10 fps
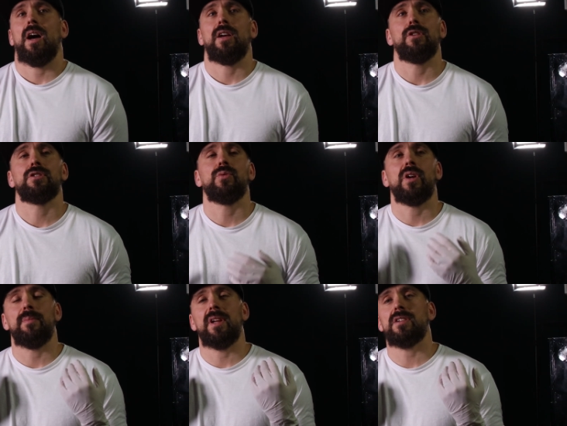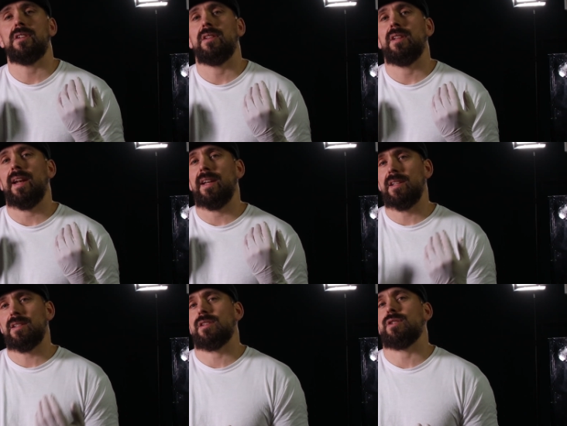I also want to mention that it
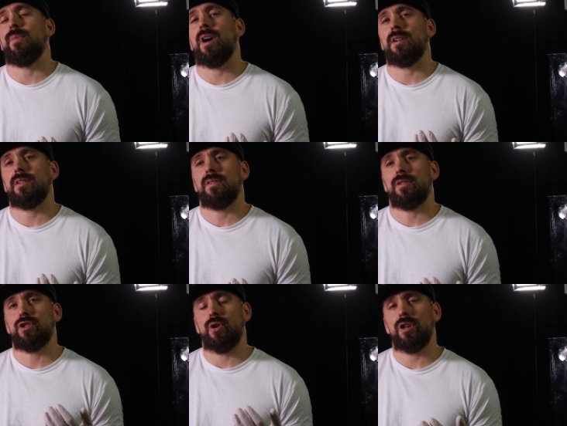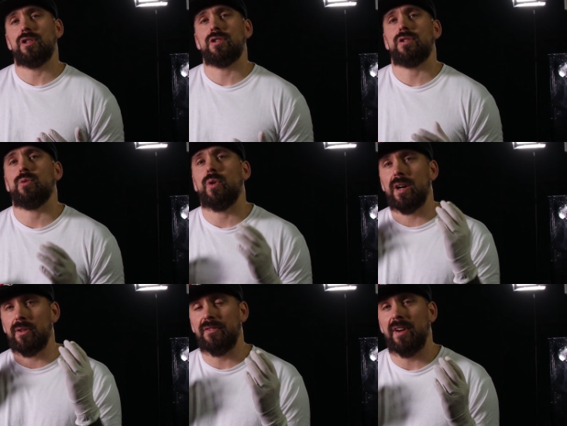is a smart choice to
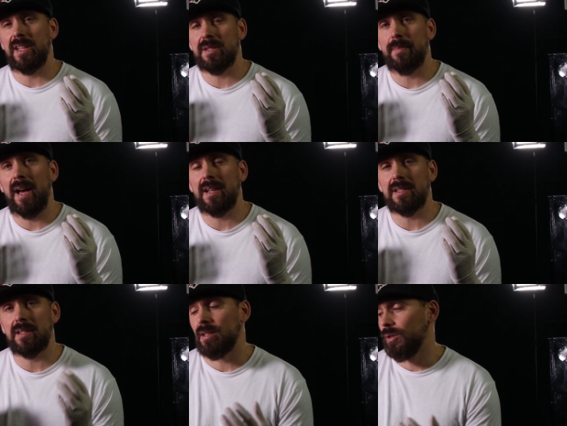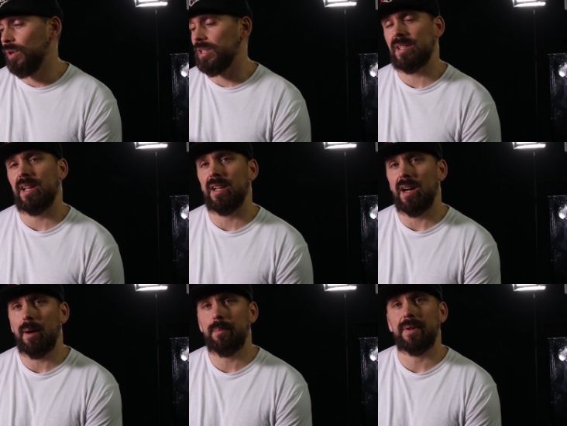wear a face mask when
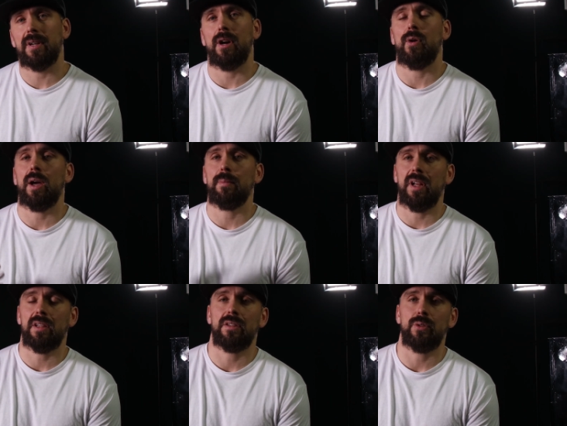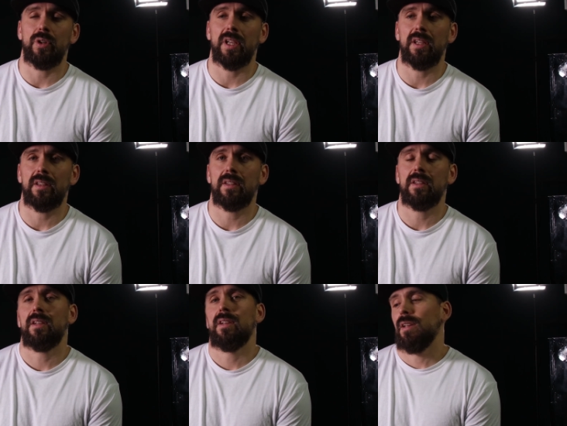setting up. Now, I'm not doing it
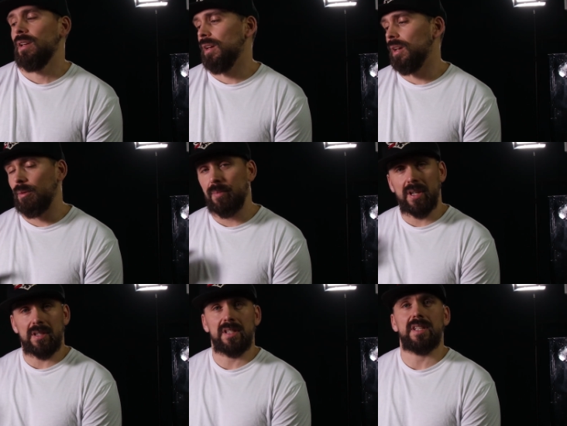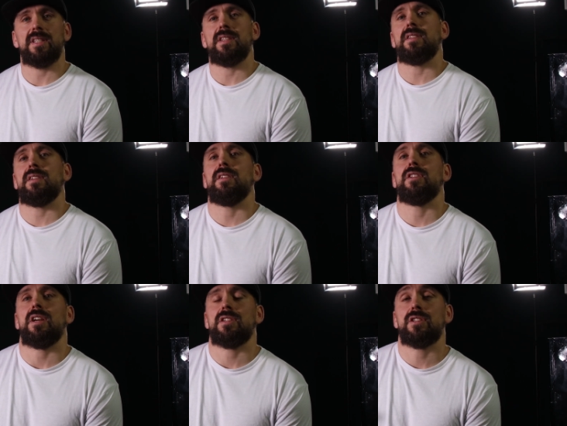because this is
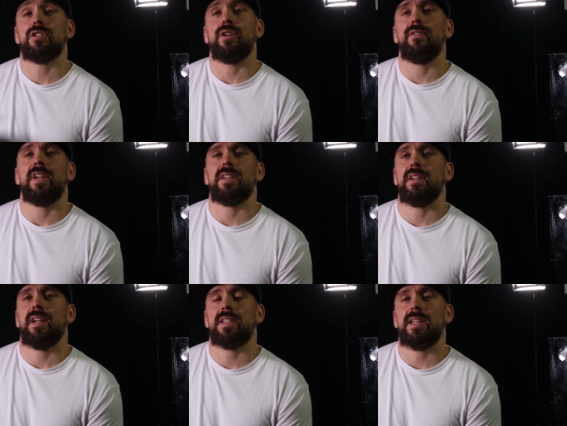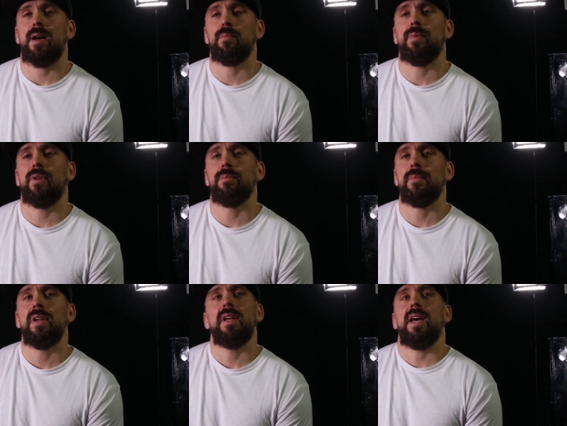just serving as an example,
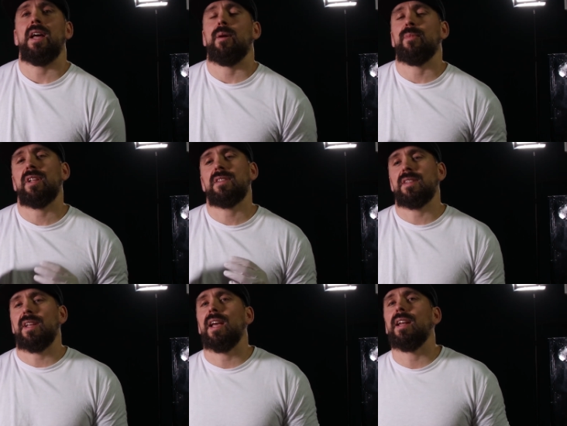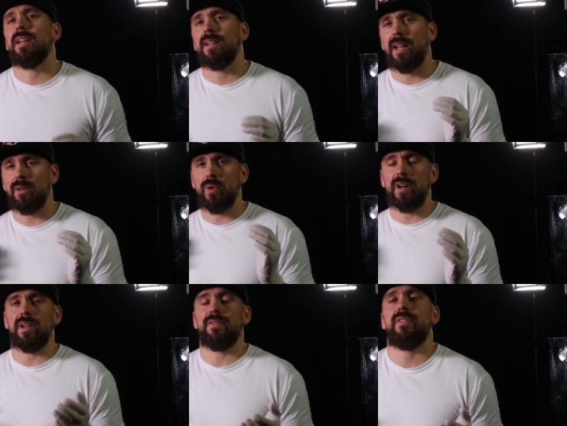and I'm not stating that
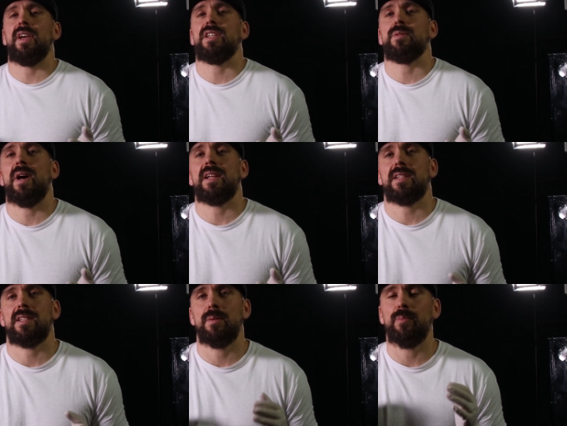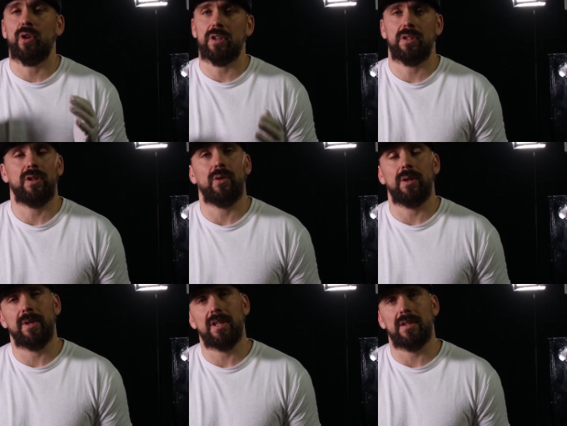wearing a face mask is important
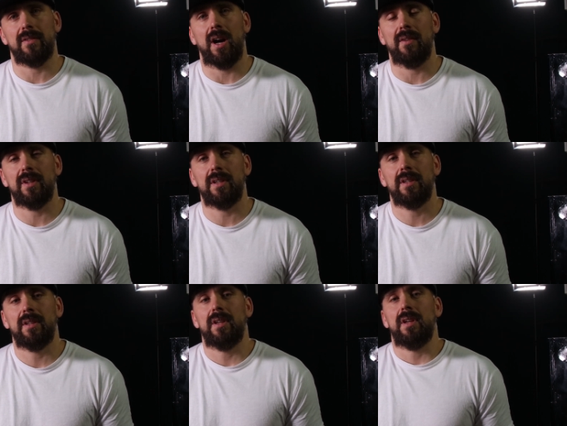only because of COVID,